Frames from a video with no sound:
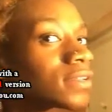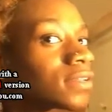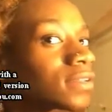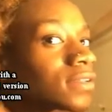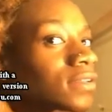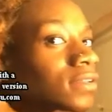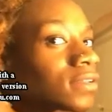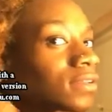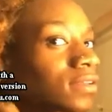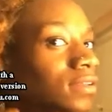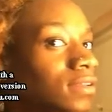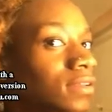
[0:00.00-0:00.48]

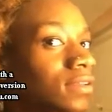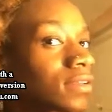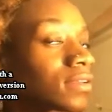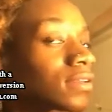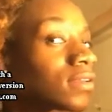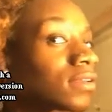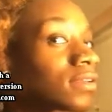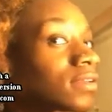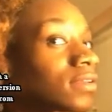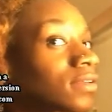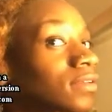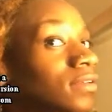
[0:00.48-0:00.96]

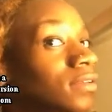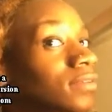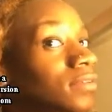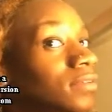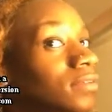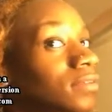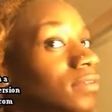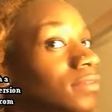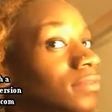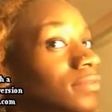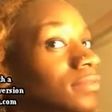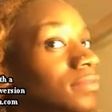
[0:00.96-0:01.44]

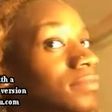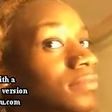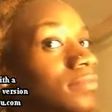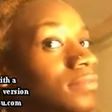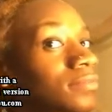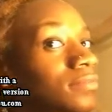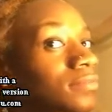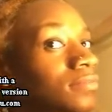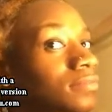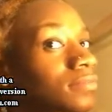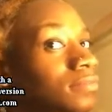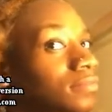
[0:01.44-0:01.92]

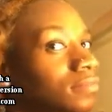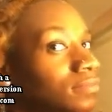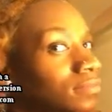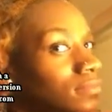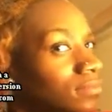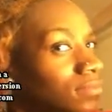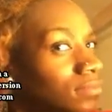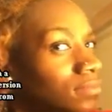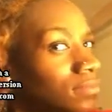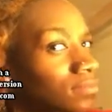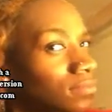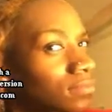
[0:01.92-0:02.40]

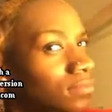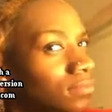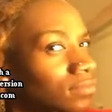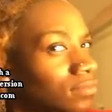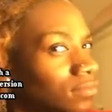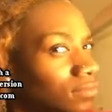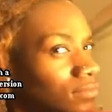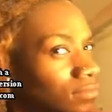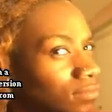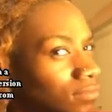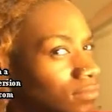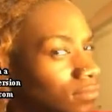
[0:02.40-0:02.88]

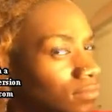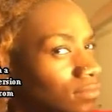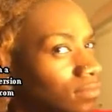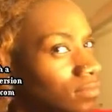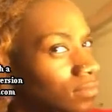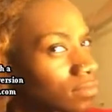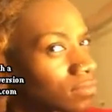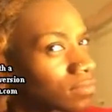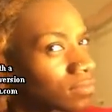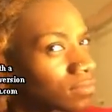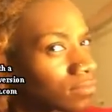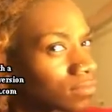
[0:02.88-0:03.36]

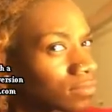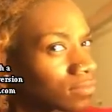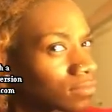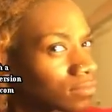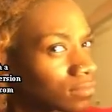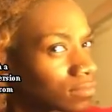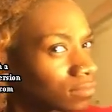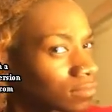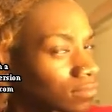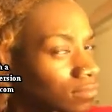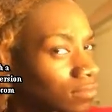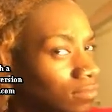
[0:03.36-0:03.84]

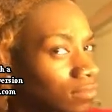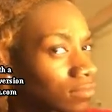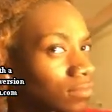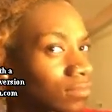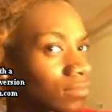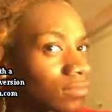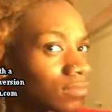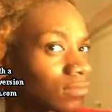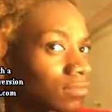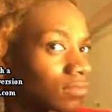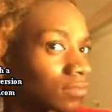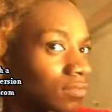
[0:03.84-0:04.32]

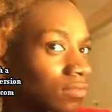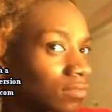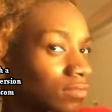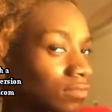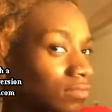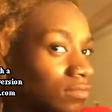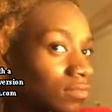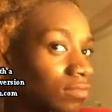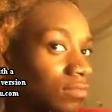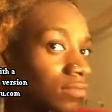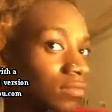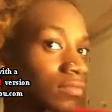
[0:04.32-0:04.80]

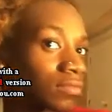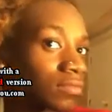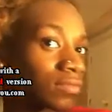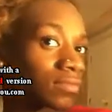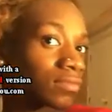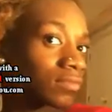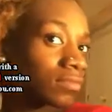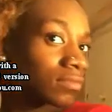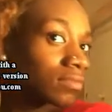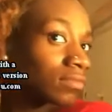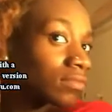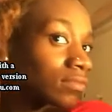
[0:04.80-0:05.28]

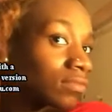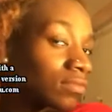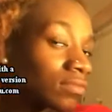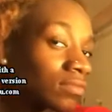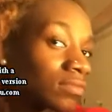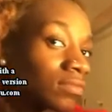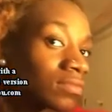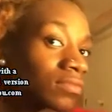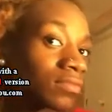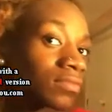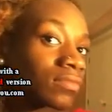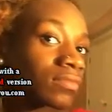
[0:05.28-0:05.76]

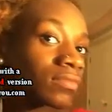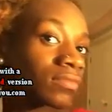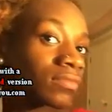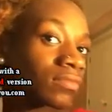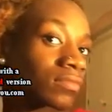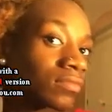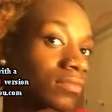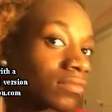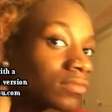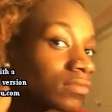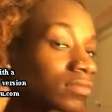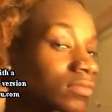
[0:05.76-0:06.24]

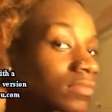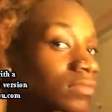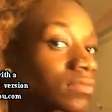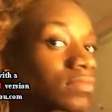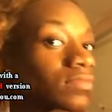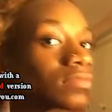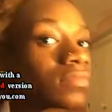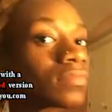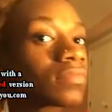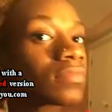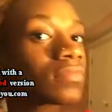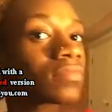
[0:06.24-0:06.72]

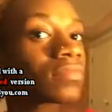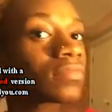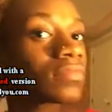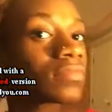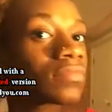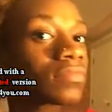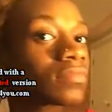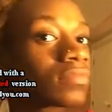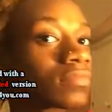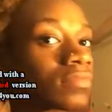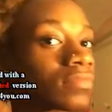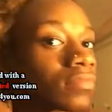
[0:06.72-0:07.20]

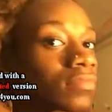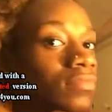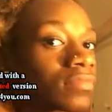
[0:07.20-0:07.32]
No one is speaking in this clip.